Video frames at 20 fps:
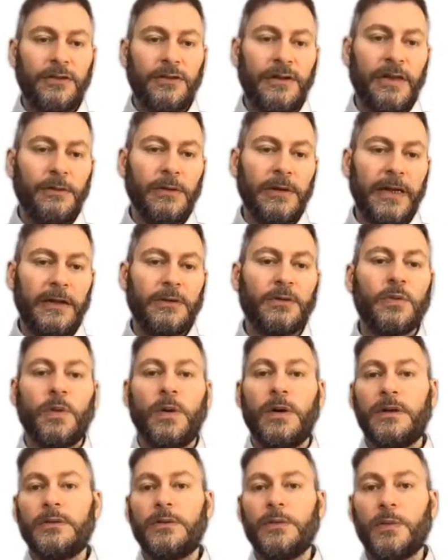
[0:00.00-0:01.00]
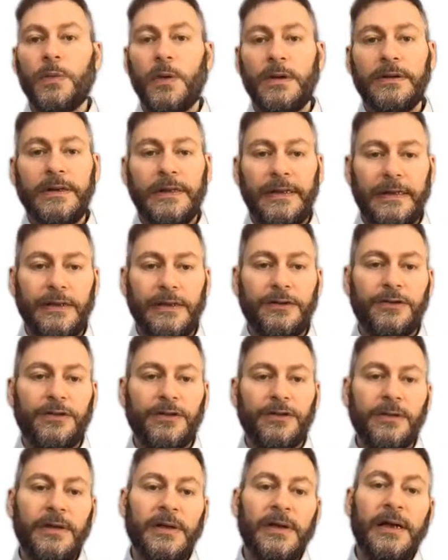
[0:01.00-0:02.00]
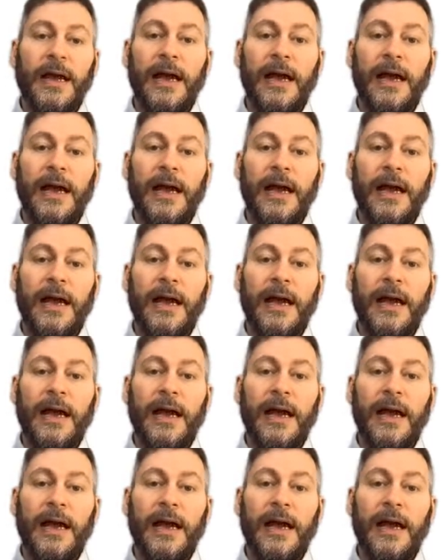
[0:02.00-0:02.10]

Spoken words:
so they will get 1, 1 each.